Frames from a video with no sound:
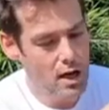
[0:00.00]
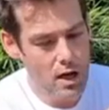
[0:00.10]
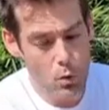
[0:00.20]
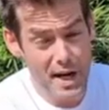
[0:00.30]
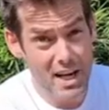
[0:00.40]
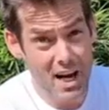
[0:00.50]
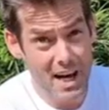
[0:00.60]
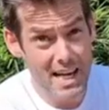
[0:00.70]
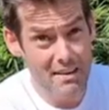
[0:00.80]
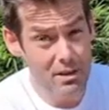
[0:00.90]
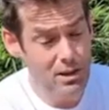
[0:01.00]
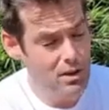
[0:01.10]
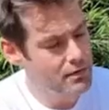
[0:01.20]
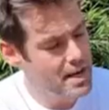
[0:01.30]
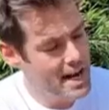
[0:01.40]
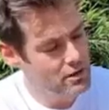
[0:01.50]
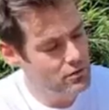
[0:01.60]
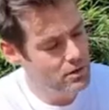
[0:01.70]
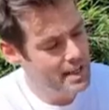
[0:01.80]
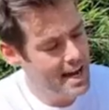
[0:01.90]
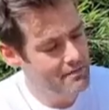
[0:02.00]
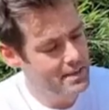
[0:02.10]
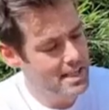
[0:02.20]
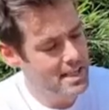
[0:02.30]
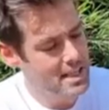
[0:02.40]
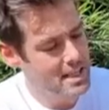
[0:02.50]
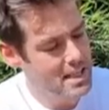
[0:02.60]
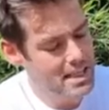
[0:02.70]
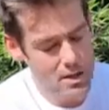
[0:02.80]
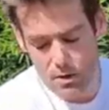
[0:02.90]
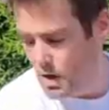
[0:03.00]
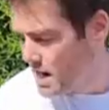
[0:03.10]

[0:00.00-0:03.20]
quite a high level of natural caffeines in there. So